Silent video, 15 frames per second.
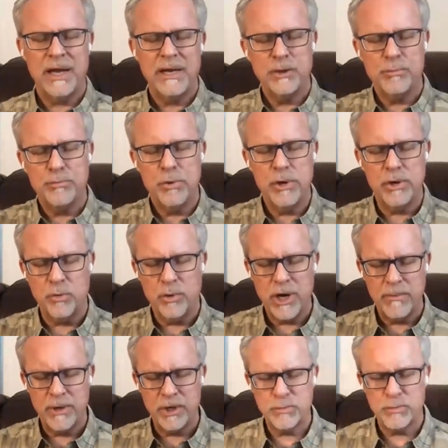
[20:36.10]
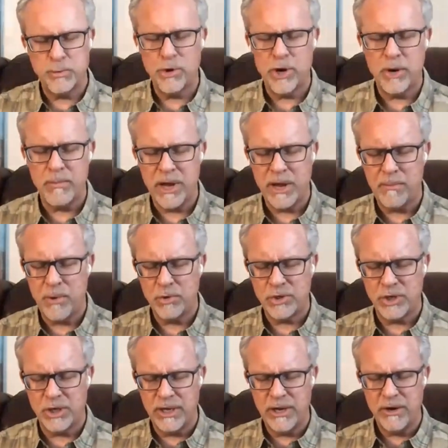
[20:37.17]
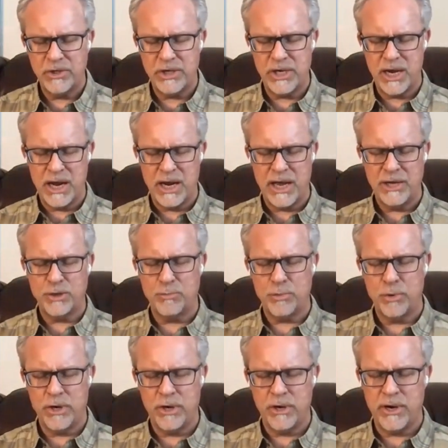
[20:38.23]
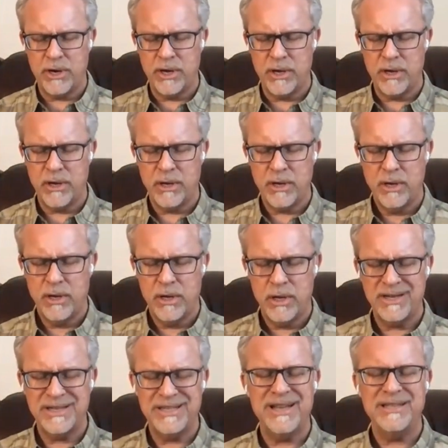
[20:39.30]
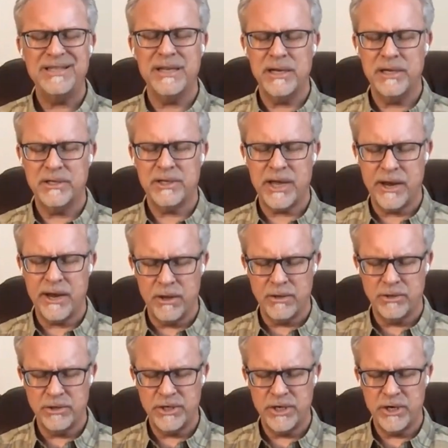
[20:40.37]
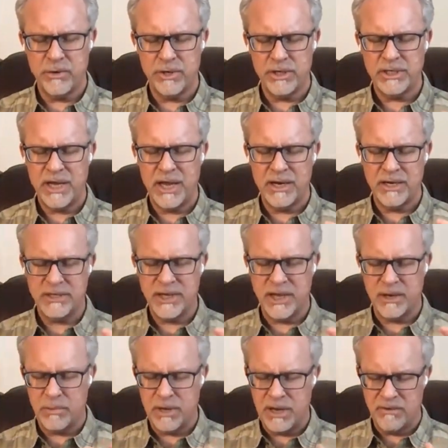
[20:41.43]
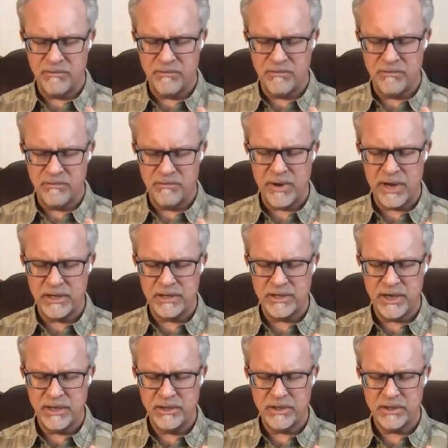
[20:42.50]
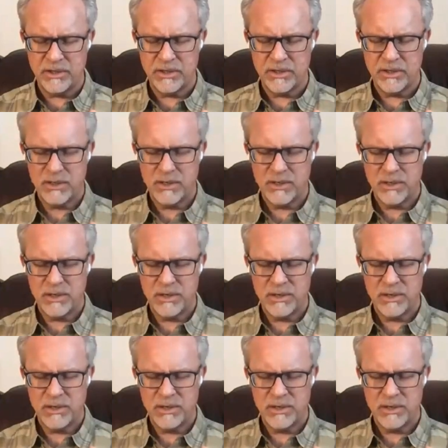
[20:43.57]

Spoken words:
I like to put, when I'm exploring my emotional energy, I like to put it on a intensity scale, 0 to 10, 10 being very intense.